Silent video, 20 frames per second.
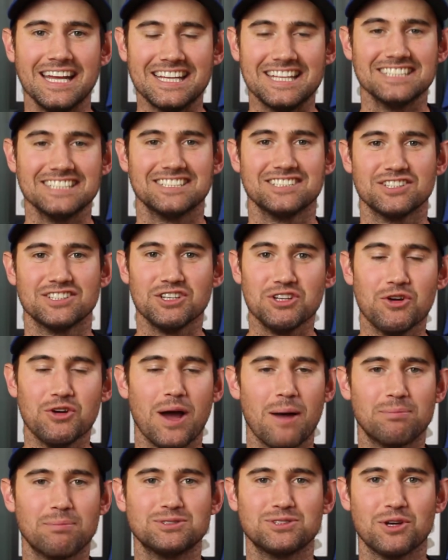This is a new
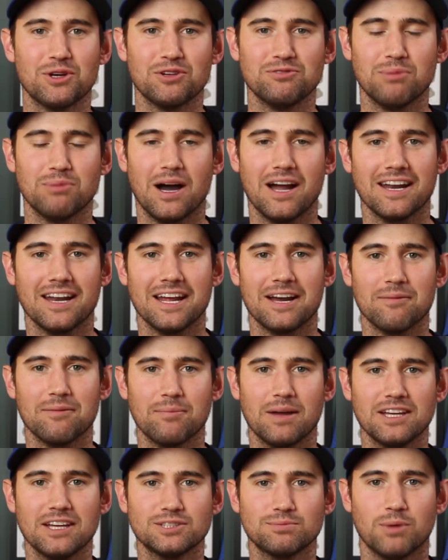episode of Bondy on
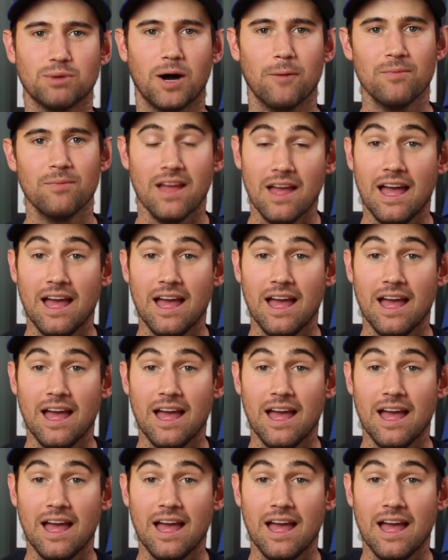Baseball.